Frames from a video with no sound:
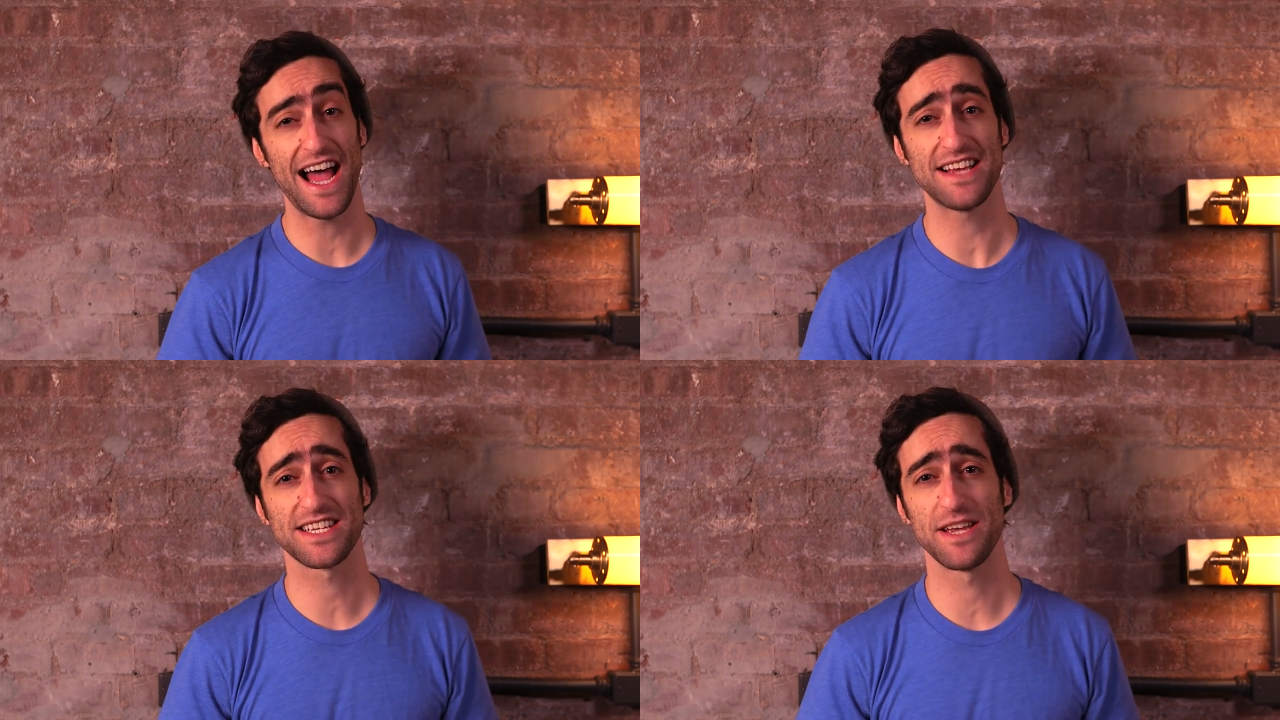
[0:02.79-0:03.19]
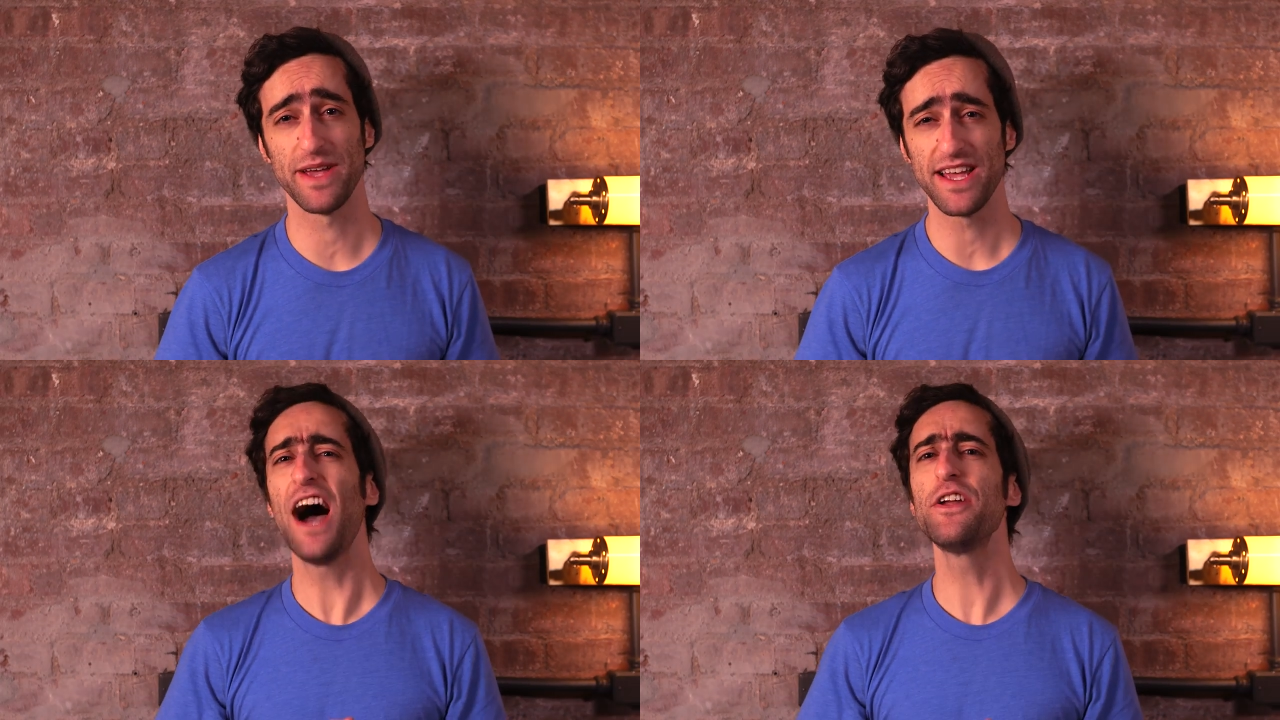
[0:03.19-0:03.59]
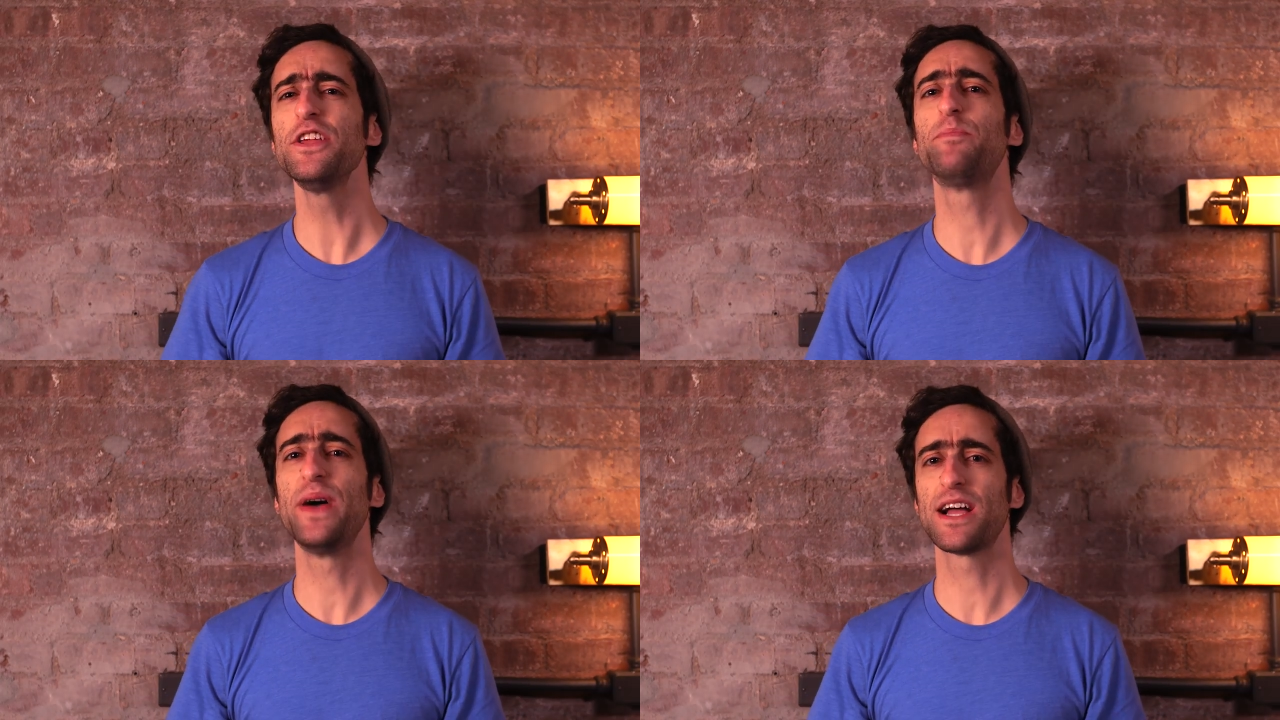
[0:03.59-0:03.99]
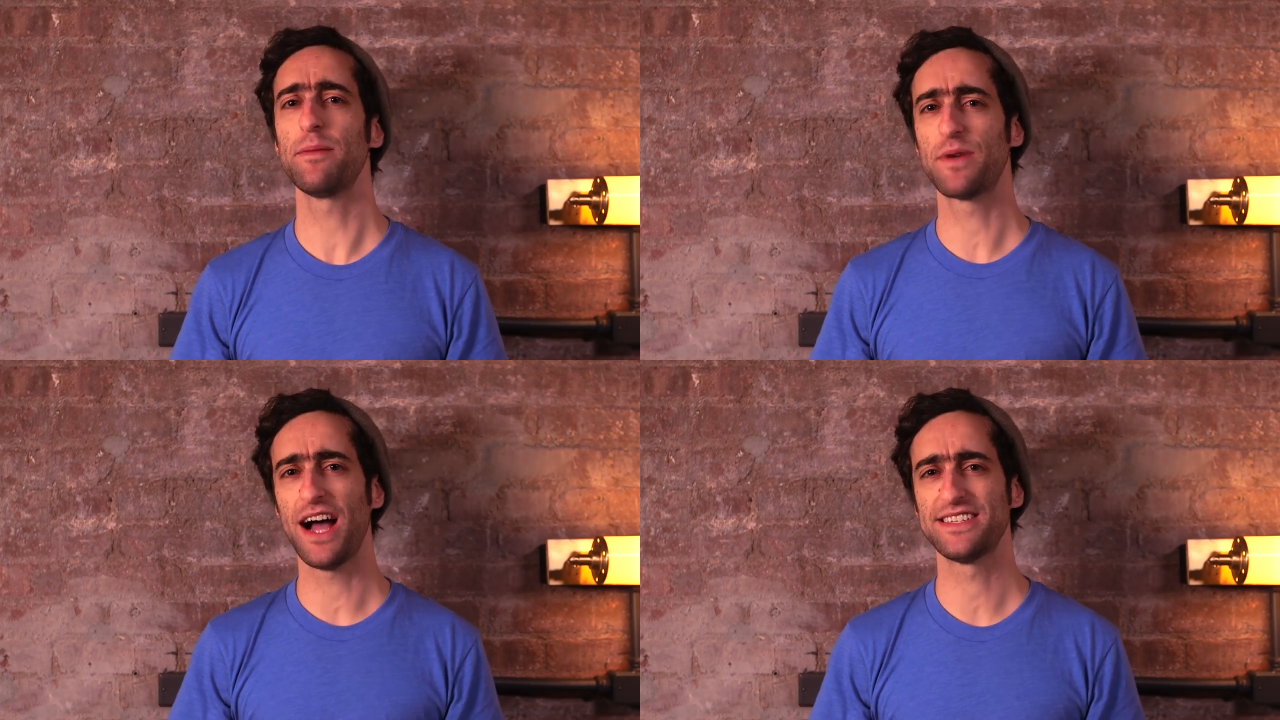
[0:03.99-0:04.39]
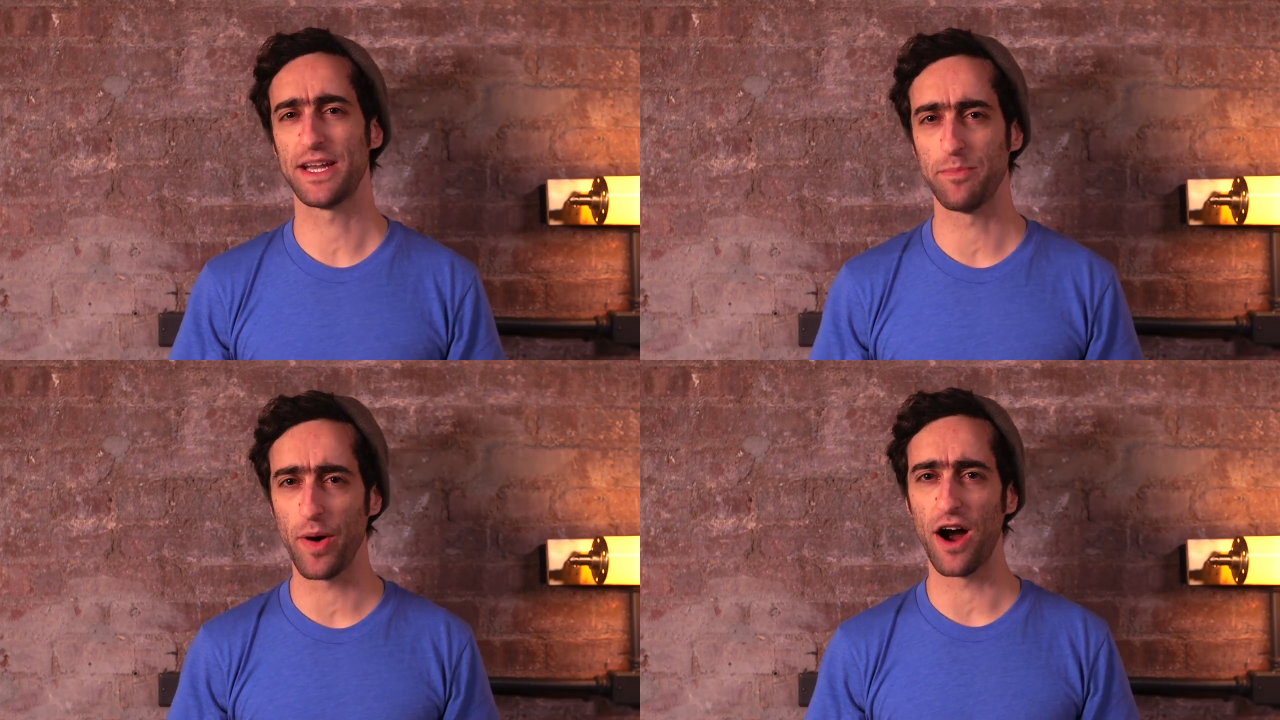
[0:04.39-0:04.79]
asking me, how do you pick up guys
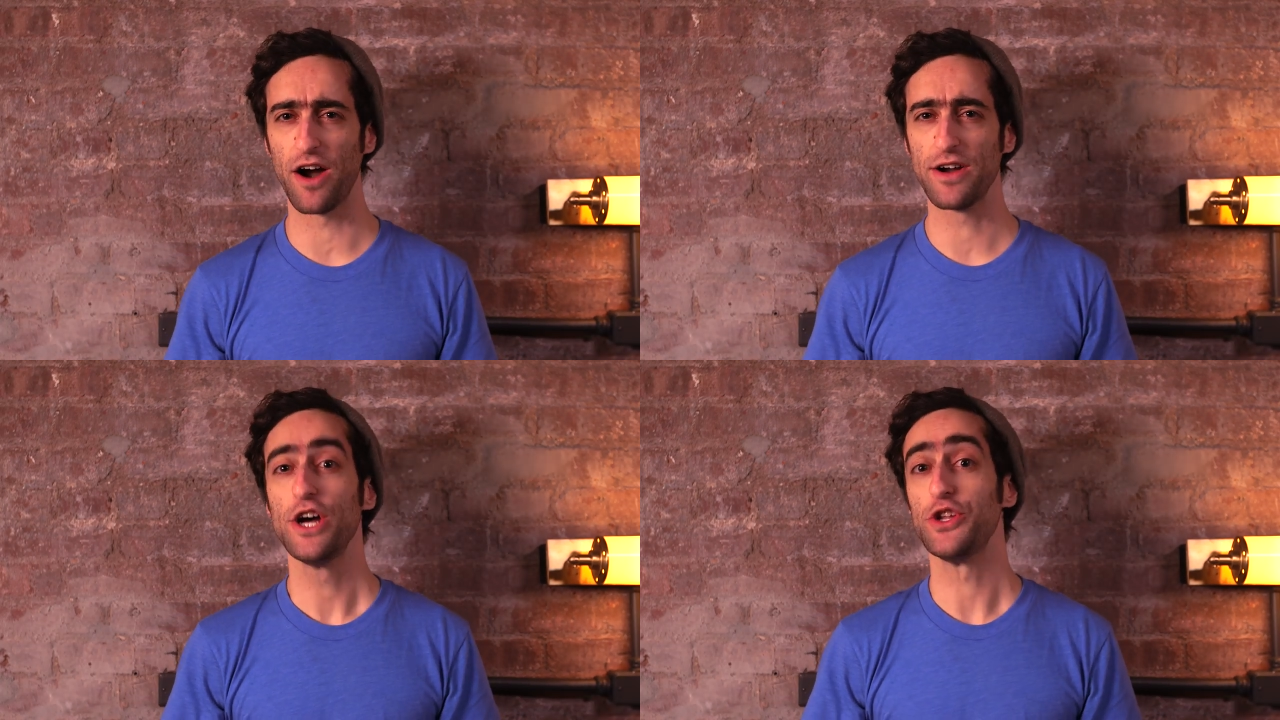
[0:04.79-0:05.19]
at a bar?